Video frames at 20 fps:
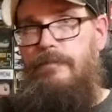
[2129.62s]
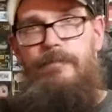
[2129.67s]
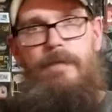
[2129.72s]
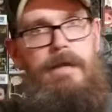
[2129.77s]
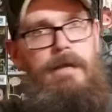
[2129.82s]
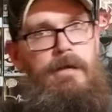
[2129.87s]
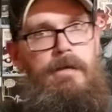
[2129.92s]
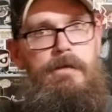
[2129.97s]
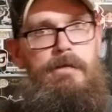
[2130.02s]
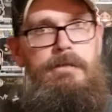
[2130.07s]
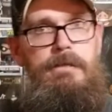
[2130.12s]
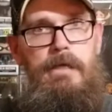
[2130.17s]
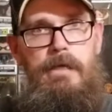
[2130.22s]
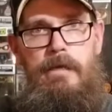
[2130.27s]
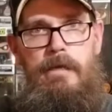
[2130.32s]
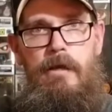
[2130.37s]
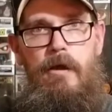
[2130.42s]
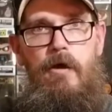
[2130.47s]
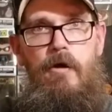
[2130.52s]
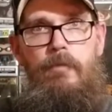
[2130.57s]
fingers
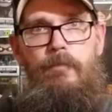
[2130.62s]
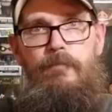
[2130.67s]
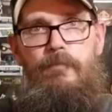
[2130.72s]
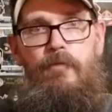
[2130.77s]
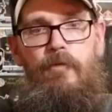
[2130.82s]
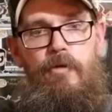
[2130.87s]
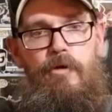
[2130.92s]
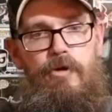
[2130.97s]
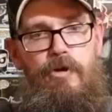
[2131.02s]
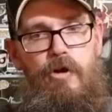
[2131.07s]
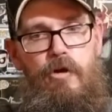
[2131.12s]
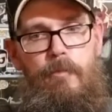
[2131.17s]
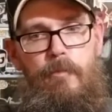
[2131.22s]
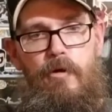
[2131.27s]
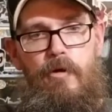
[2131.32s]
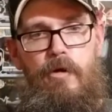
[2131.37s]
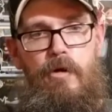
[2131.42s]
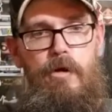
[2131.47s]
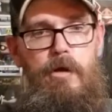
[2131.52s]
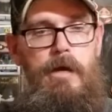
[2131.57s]
and hope for no
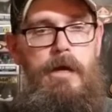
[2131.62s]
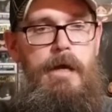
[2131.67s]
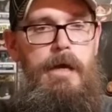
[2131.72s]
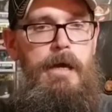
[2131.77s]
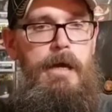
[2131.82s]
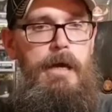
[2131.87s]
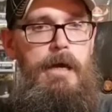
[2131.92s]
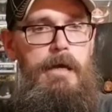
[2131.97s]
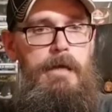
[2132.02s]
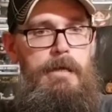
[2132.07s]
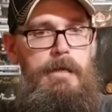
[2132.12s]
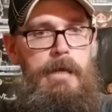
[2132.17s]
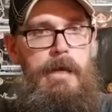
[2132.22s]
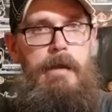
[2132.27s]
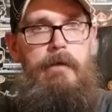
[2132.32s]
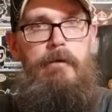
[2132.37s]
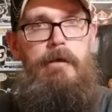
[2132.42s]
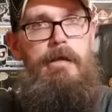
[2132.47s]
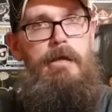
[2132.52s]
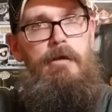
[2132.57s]
more
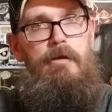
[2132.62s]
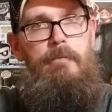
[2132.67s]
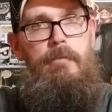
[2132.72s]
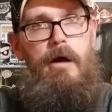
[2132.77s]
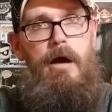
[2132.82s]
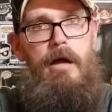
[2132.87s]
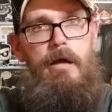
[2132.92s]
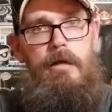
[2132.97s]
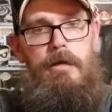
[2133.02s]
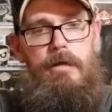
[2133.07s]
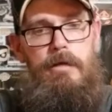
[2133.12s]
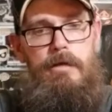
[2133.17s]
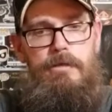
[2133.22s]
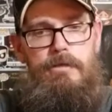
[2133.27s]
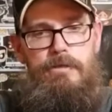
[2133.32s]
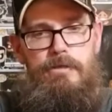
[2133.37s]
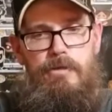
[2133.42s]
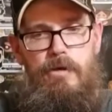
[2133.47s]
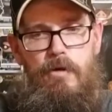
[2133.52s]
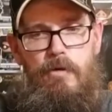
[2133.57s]
Eric
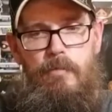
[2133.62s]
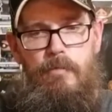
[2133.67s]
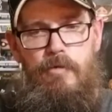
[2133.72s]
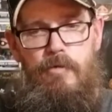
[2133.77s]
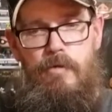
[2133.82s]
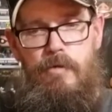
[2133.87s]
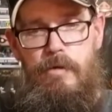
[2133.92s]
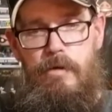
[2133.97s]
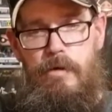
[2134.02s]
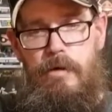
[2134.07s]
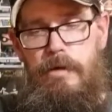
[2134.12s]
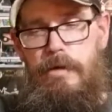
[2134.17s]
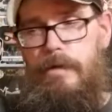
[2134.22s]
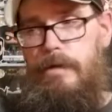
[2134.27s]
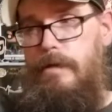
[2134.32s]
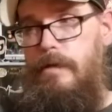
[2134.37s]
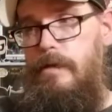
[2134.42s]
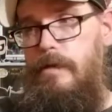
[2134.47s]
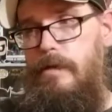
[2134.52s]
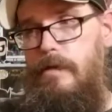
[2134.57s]
Killmongers, no more